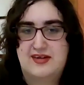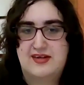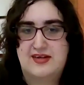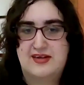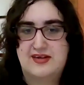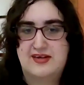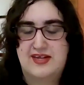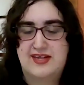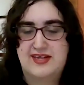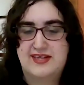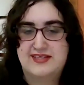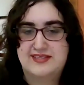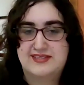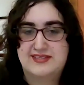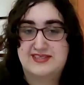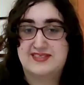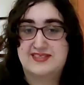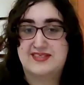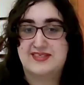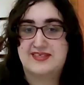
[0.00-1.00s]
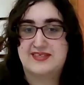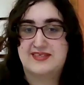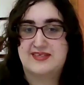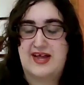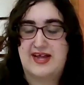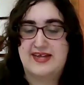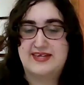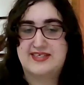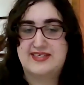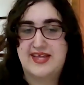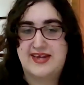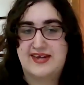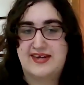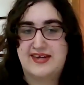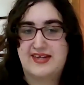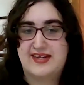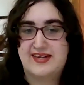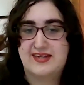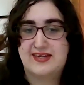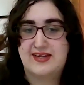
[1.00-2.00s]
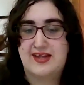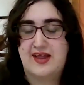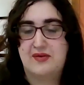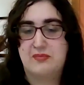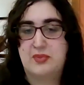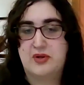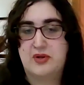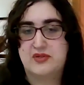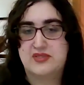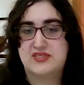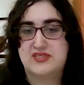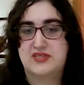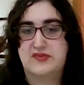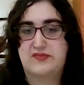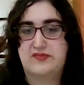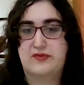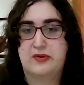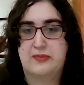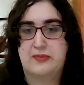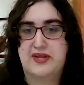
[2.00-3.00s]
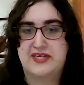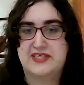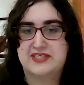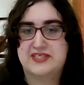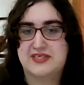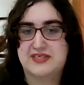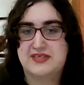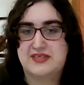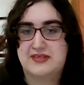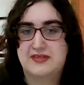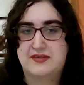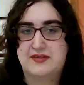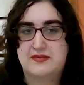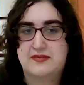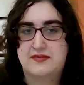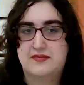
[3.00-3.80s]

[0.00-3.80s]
in his identity and personal formation.